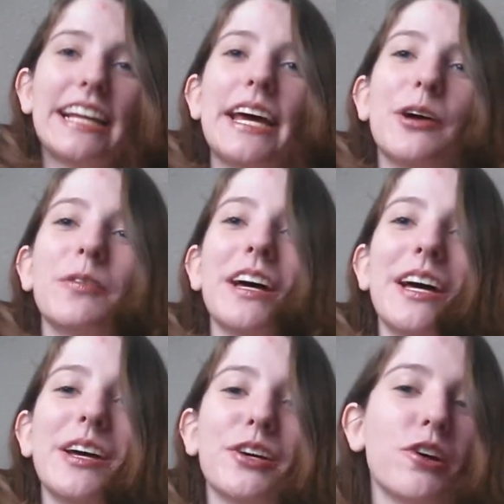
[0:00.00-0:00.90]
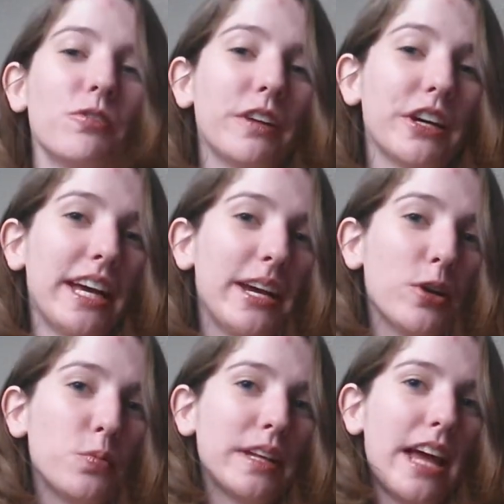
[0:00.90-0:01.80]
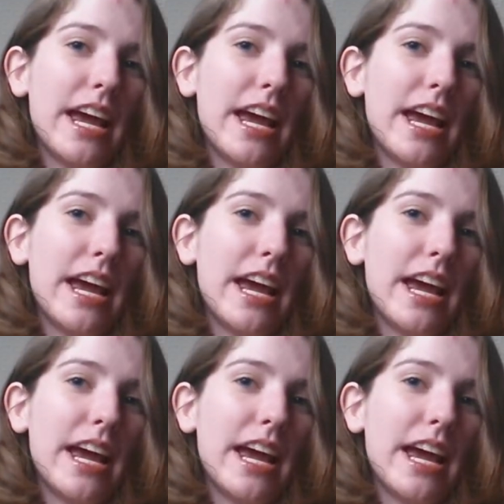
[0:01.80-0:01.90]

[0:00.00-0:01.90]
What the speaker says: Hello, your girl Flirty here with